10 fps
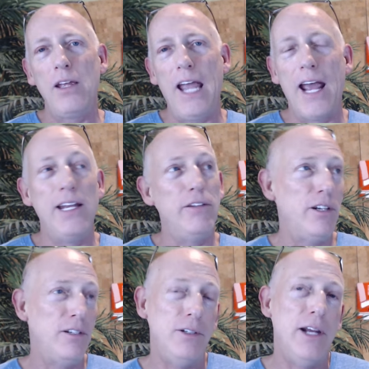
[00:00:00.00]
And
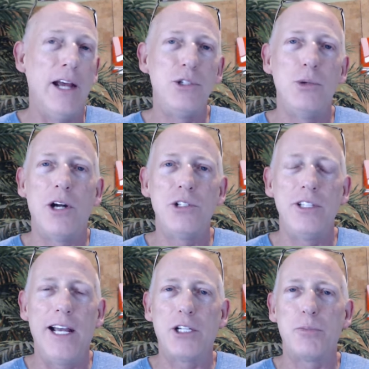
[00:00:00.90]
even as you watch
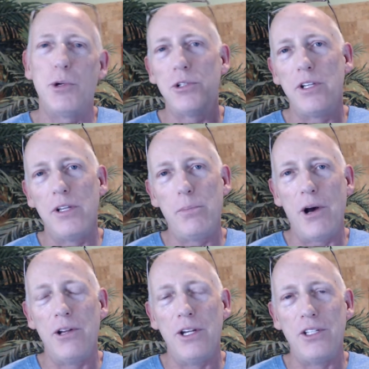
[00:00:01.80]
the experts and the
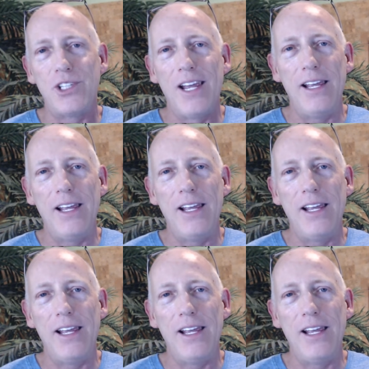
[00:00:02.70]
pundits,